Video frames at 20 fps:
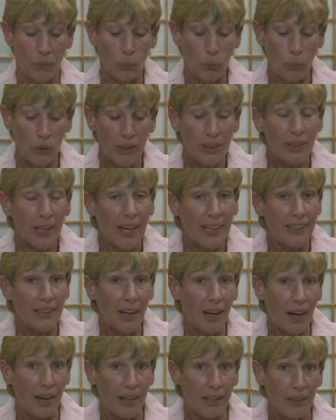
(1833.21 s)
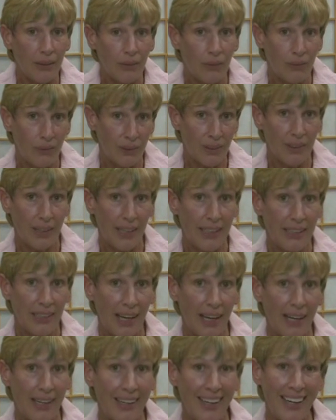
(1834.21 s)
Will I die? Will I
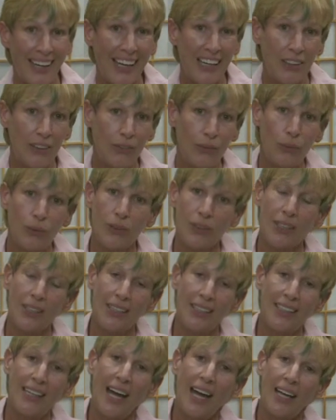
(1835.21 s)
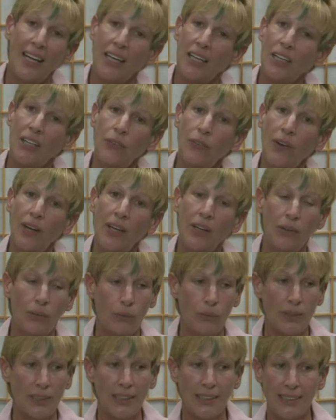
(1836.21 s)
die? And we're going to die anyway.
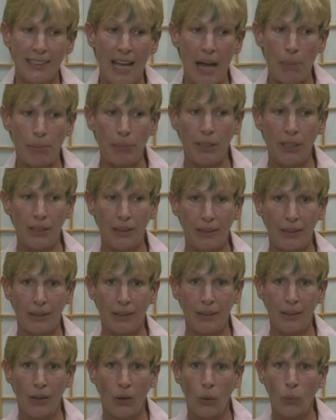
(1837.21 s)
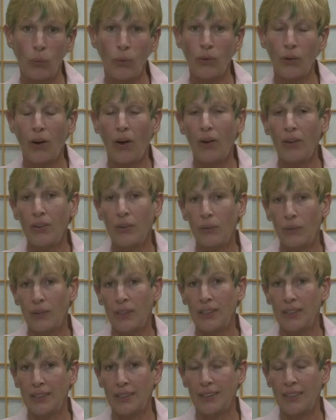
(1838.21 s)
What does that mean? we're all
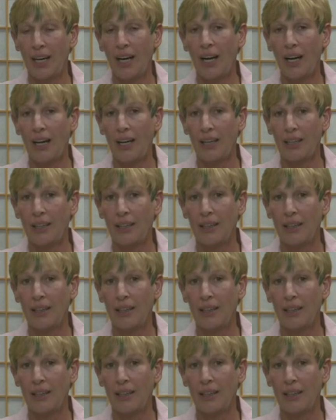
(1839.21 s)
going to die.